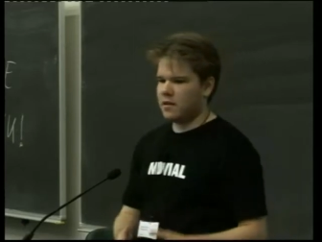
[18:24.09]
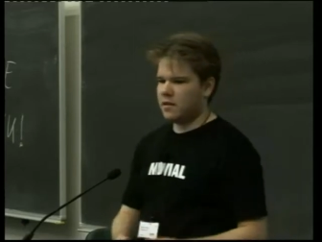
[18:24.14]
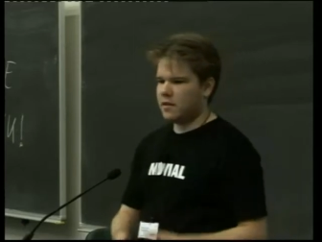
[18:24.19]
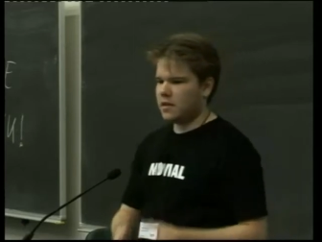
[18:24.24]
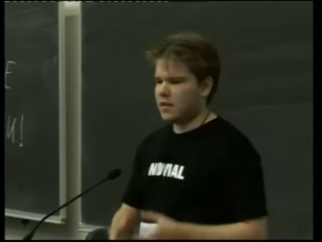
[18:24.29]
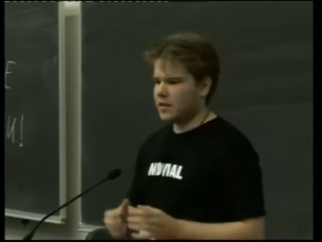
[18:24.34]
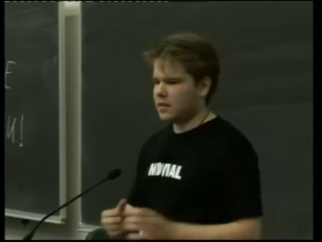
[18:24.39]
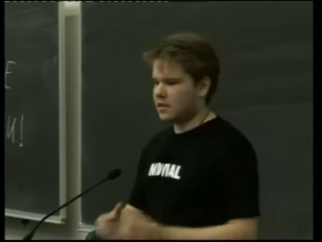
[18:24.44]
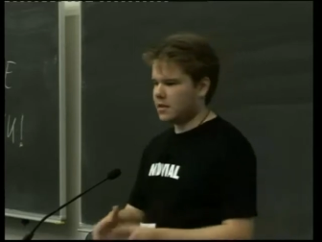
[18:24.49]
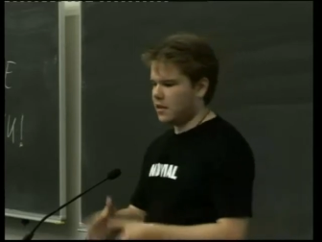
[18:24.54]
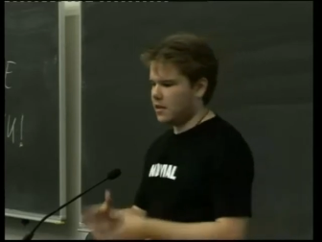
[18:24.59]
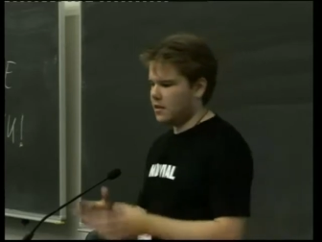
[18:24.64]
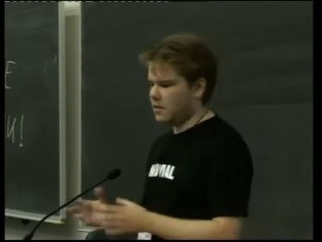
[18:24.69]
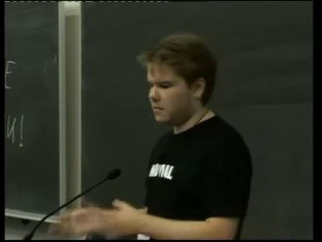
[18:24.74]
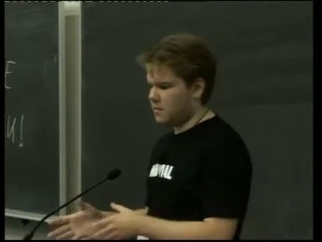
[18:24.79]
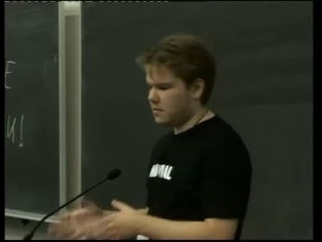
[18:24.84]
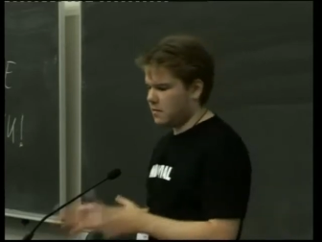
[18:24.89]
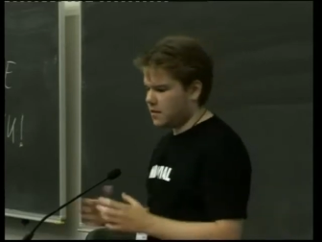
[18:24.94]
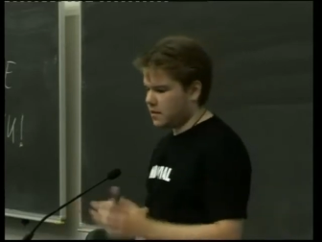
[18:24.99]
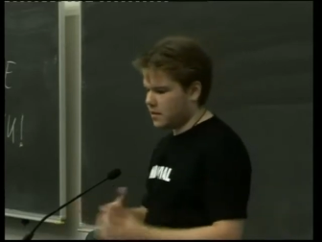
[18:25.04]
test and
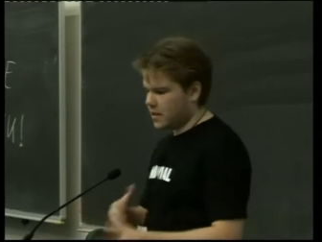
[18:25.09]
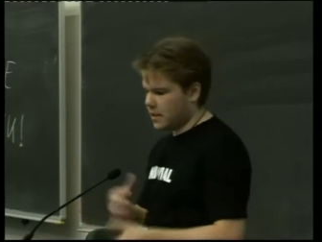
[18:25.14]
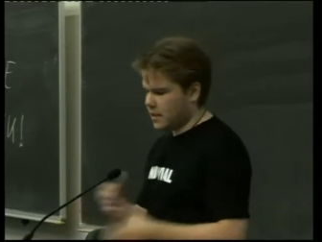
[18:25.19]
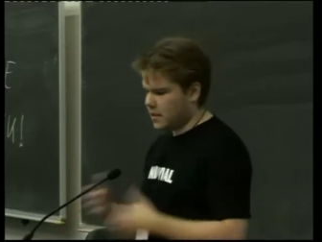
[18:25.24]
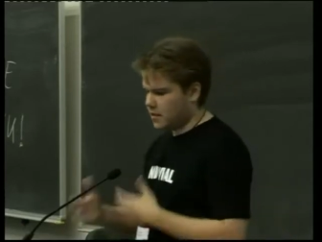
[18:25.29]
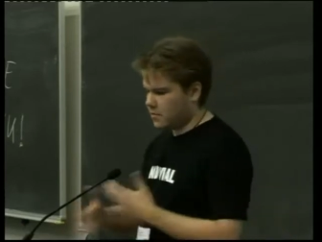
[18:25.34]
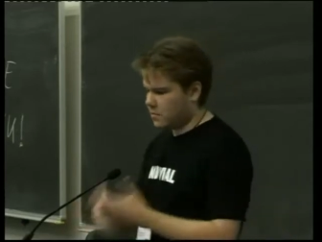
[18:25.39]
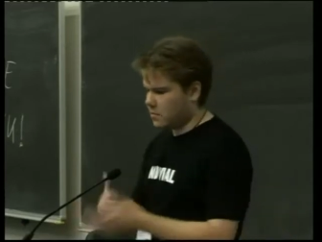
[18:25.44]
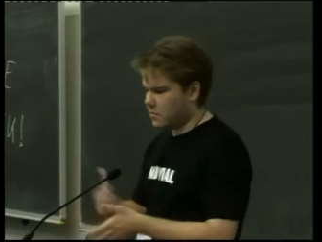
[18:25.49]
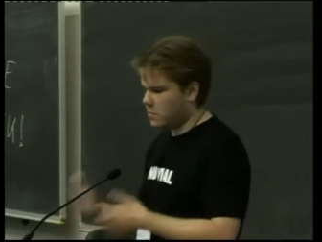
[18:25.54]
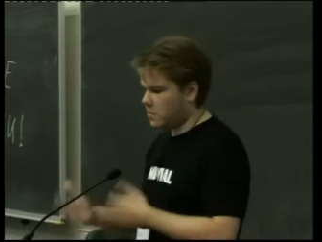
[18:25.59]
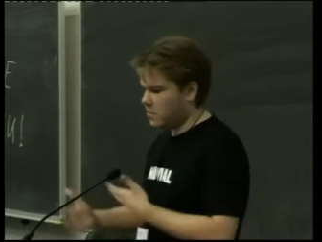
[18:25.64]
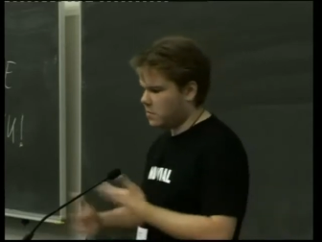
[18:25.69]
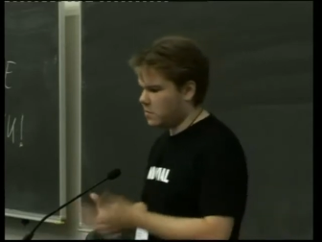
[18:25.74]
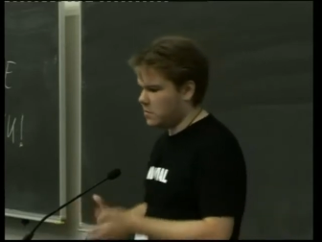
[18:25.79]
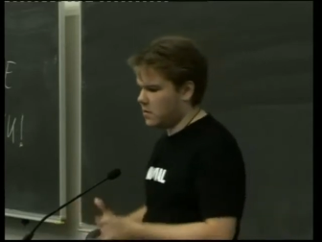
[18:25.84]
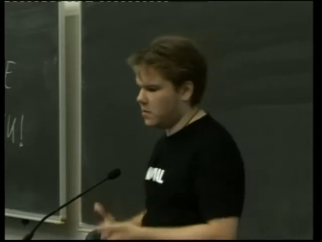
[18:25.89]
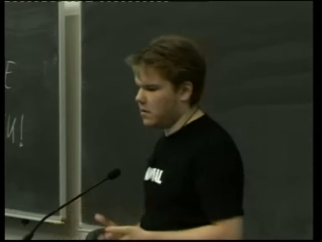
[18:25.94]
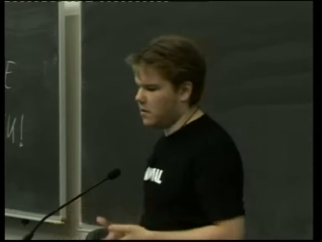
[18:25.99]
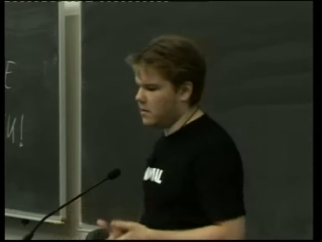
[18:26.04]
test
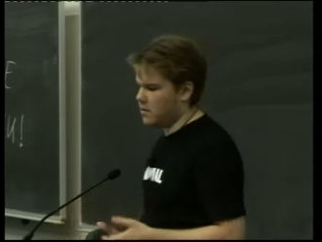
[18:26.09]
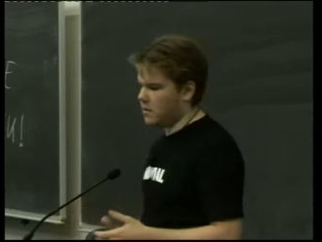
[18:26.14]
uh,